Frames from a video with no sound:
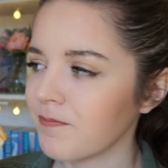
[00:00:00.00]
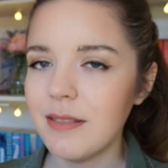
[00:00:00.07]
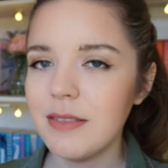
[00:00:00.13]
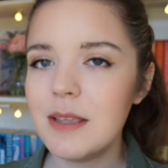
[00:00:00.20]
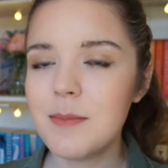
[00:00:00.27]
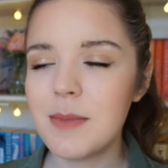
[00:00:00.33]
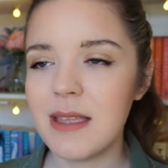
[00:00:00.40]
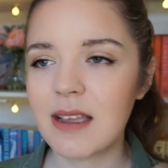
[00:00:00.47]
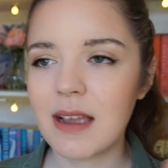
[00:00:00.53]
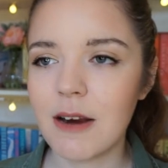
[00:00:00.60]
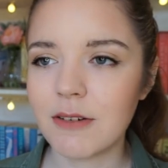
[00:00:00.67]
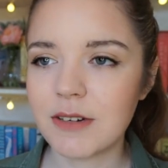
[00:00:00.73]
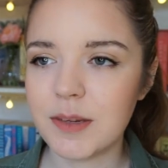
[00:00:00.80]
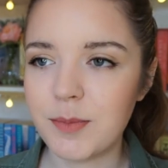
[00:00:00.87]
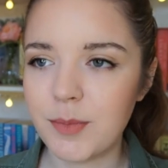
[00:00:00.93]
And the main
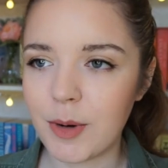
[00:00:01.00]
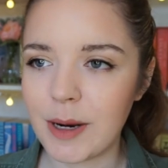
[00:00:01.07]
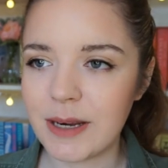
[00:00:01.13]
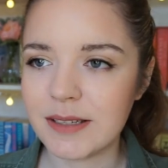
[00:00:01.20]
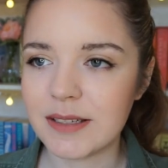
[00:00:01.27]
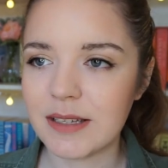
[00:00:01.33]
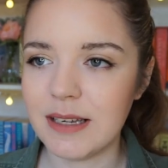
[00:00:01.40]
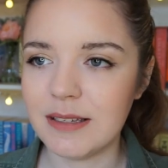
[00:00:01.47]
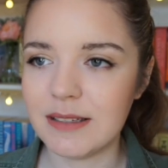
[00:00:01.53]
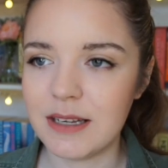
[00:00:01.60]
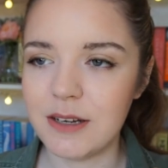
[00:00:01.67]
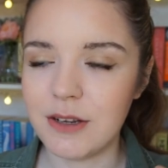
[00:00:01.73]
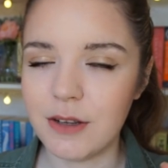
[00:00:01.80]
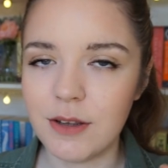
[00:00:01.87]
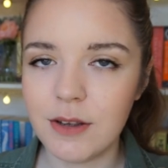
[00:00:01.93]
character Bryce is
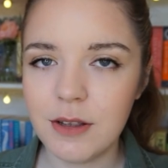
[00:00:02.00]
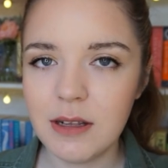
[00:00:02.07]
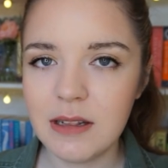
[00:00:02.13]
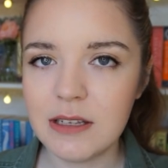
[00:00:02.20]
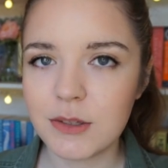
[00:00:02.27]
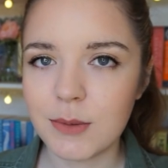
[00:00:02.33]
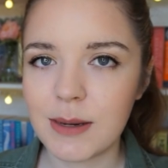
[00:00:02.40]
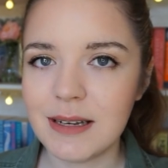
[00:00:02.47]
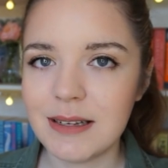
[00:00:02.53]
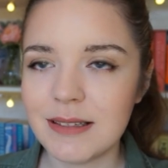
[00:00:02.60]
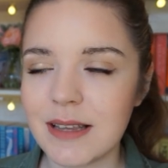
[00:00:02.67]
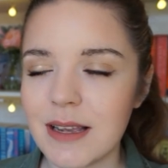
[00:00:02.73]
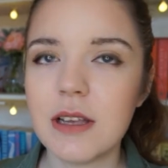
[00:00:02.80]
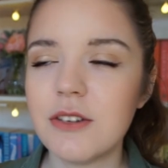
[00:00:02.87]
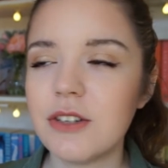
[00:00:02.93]
in her early
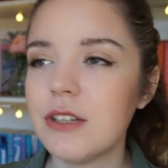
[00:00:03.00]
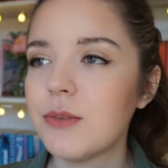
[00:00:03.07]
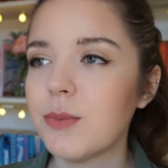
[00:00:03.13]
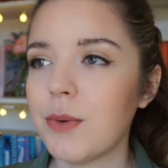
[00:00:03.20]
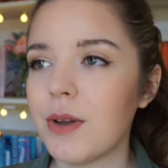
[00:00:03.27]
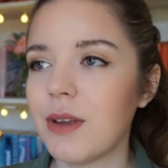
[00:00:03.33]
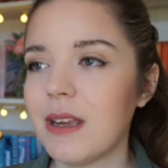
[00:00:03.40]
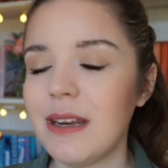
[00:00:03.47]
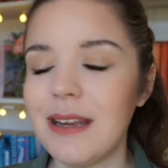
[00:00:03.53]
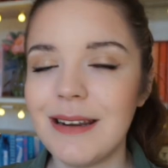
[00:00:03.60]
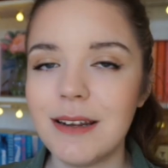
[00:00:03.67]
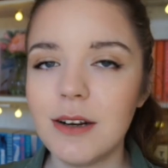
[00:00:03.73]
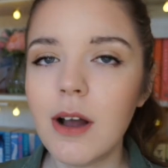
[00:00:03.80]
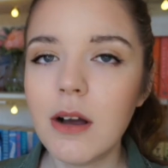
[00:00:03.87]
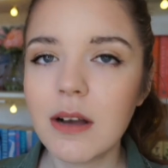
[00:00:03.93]
twenties and she's working in
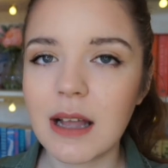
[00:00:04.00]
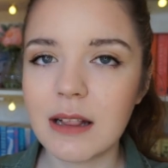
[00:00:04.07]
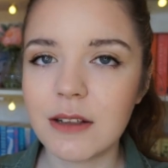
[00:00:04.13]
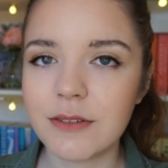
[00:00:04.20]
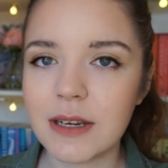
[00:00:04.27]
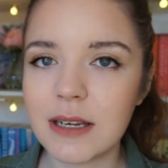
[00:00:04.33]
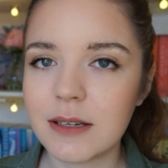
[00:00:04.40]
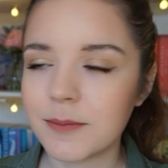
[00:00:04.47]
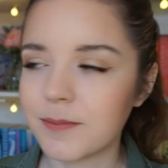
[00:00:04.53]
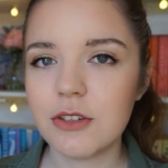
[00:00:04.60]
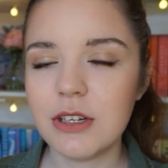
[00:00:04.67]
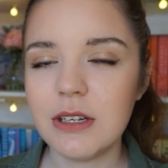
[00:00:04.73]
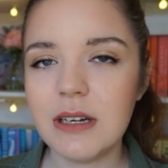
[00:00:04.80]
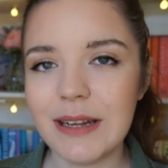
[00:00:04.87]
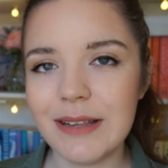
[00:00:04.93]
an art gallery.
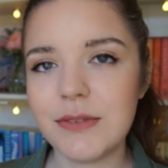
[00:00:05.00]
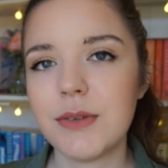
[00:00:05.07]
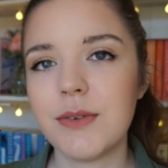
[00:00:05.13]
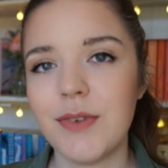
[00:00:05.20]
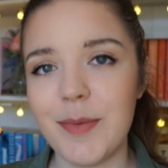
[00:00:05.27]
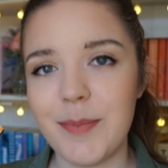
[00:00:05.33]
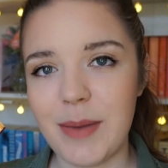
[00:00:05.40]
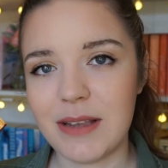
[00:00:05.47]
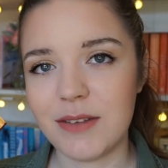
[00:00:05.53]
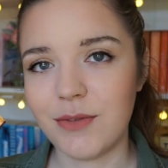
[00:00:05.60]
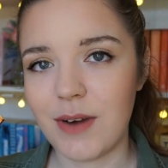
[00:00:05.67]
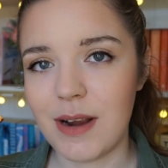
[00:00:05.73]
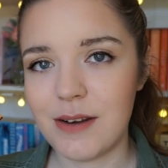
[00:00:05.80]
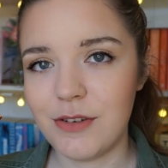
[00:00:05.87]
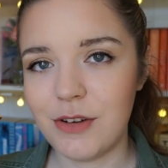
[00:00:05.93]
She lives with her best
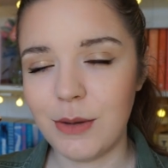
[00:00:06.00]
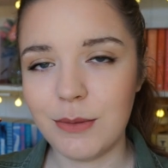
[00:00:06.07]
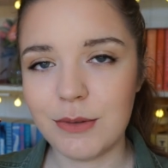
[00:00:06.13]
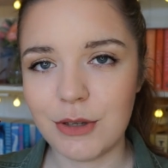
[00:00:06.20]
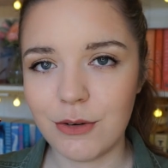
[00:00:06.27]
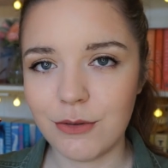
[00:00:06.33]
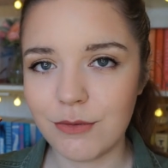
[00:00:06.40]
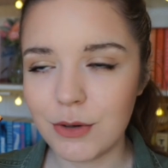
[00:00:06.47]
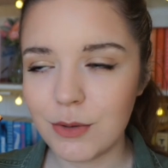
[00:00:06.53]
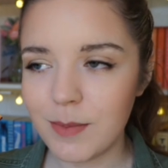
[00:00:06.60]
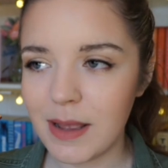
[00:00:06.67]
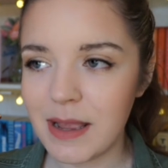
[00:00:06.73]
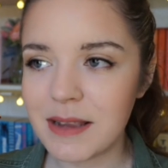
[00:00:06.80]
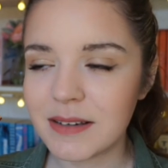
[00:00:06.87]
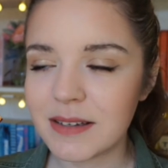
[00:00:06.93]
friend who's her
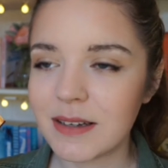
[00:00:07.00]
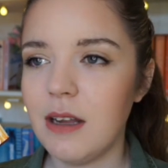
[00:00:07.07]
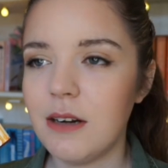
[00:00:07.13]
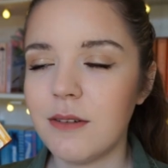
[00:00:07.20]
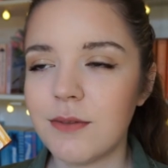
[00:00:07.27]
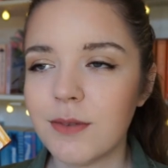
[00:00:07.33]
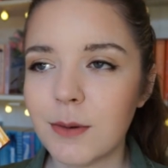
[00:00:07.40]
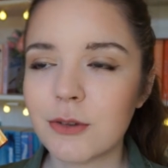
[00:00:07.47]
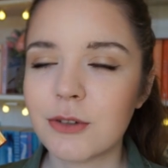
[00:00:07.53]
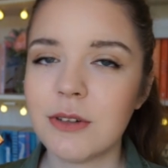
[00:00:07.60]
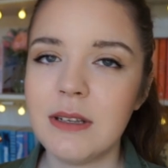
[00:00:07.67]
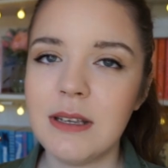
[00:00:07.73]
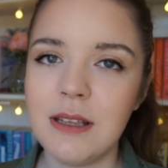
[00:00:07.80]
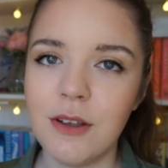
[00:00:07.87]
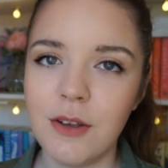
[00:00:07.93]
roommate, and
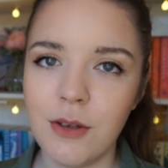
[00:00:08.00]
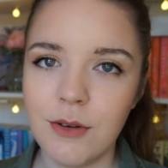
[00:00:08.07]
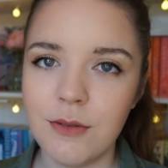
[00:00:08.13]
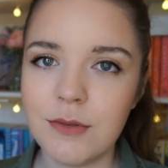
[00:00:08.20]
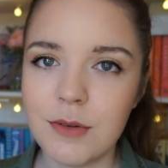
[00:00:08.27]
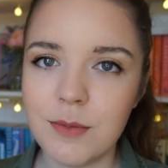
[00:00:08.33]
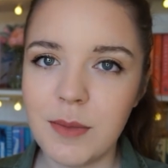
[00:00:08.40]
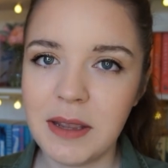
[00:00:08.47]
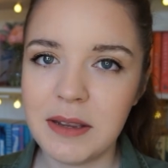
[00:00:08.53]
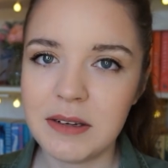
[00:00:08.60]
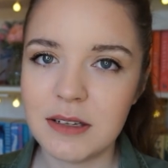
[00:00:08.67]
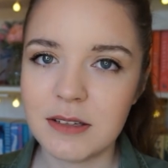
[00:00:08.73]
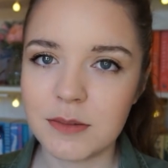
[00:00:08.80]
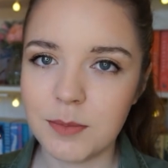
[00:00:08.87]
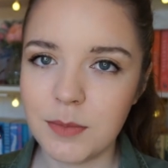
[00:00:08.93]
unfortunately her
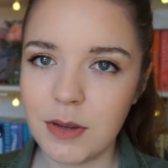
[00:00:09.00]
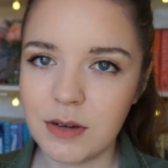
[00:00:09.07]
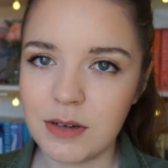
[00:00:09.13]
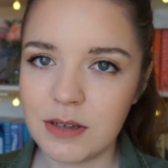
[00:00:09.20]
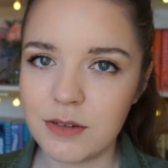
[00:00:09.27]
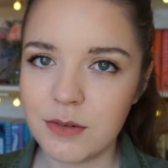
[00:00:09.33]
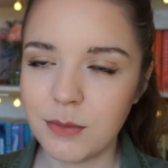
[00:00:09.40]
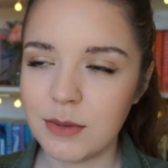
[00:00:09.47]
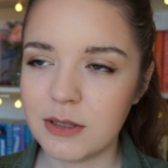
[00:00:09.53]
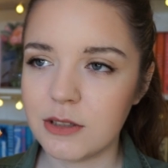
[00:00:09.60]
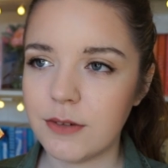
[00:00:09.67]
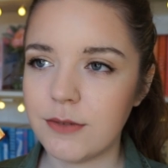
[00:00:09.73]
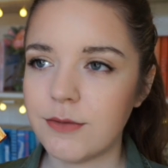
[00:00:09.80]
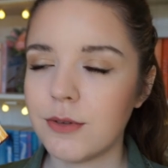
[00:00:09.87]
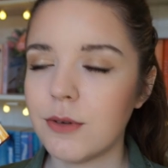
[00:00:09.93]
roommate is murdered, which
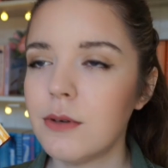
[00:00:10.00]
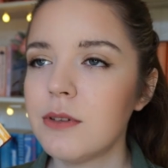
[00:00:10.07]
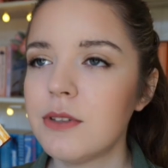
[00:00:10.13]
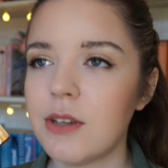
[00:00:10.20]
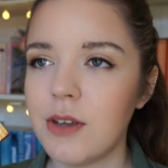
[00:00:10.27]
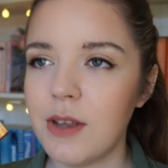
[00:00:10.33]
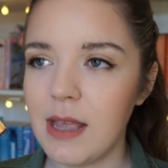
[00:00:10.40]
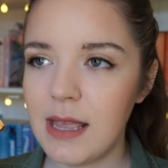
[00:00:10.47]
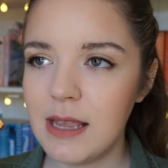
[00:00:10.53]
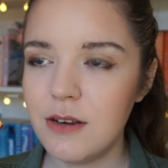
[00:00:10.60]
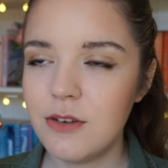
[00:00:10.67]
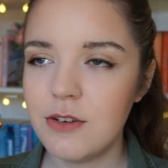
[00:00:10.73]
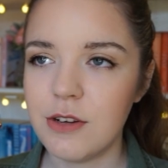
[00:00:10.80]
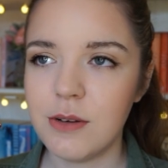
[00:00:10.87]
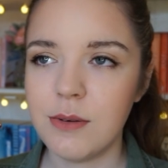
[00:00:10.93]
throws her
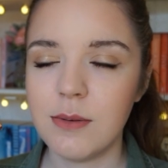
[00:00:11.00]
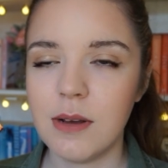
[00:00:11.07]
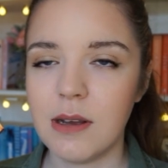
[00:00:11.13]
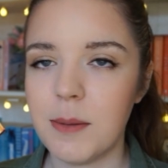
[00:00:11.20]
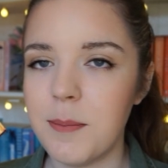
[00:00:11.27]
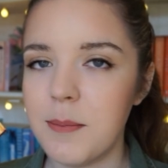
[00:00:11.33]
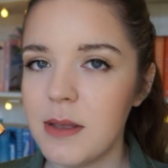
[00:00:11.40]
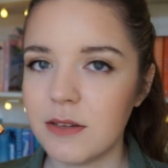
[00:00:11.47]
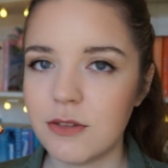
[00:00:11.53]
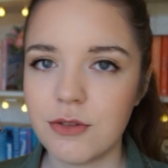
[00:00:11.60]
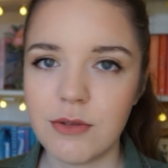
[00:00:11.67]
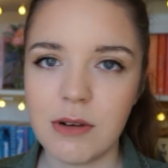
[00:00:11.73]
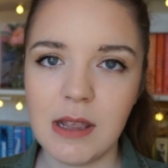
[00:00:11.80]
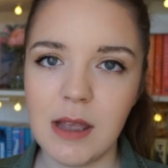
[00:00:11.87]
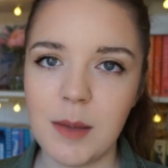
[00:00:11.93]
into a
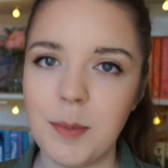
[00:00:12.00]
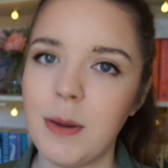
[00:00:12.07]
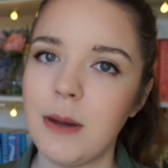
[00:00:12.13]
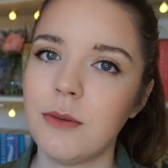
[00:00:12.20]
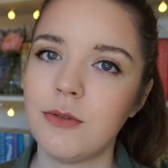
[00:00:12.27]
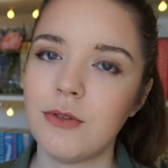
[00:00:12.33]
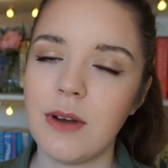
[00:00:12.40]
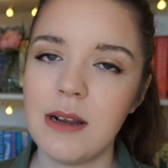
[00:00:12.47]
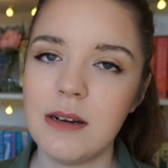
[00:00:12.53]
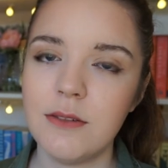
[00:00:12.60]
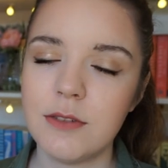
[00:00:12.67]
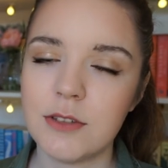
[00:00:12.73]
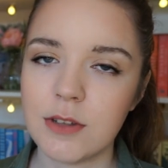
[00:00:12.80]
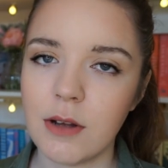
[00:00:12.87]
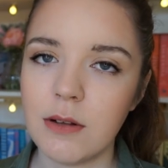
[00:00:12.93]
mystery about trying to
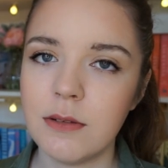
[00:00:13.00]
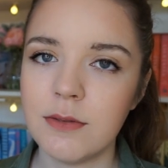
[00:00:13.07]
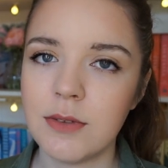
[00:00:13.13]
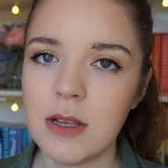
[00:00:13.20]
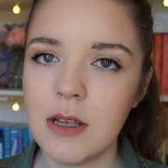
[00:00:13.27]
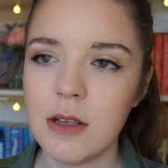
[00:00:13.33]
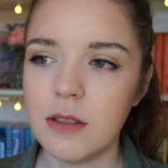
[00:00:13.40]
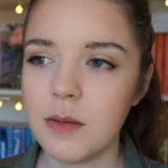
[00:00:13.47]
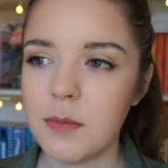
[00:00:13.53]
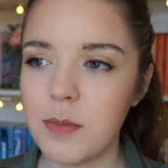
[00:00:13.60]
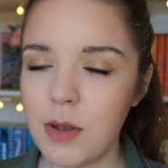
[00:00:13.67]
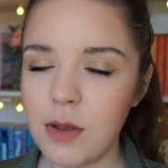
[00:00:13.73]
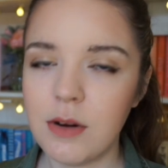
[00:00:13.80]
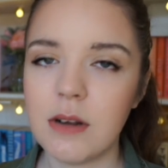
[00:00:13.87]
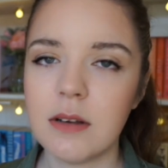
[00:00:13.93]
resolve the
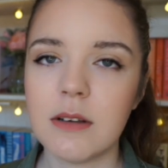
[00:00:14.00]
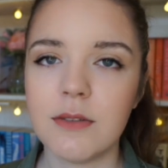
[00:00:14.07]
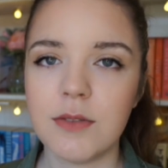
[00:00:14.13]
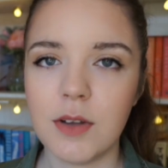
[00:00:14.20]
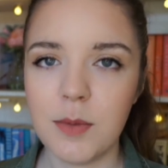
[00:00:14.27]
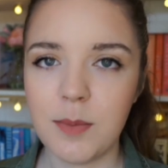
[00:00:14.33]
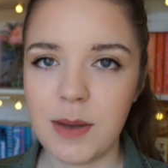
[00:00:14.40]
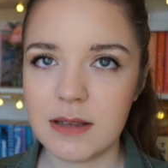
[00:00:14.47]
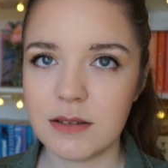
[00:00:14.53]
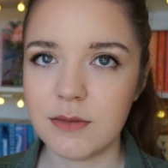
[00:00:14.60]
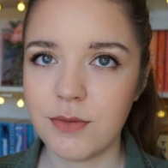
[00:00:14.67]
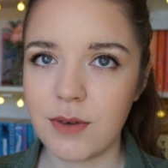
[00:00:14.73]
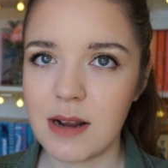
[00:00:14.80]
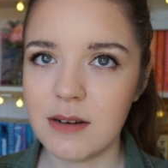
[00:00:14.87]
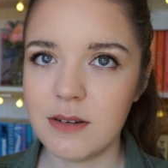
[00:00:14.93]
murder of her best
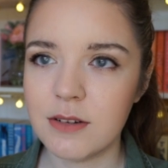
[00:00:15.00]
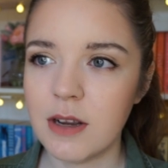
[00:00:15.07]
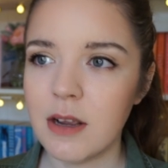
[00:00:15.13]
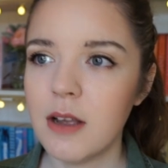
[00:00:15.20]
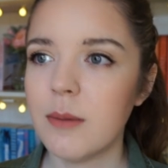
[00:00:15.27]
friend.